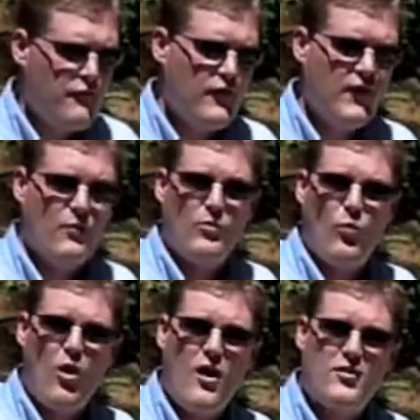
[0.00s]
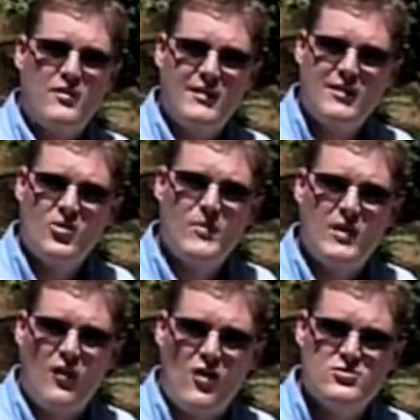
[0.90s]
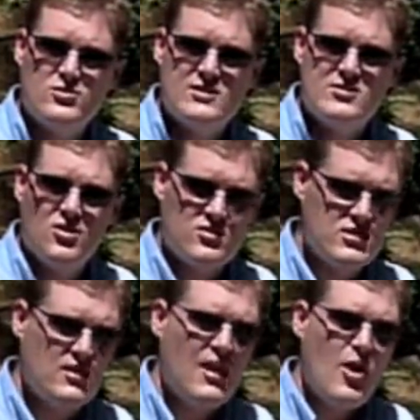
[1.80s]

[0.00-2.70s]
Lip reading: fill it with water and a little bit of laundry detergent,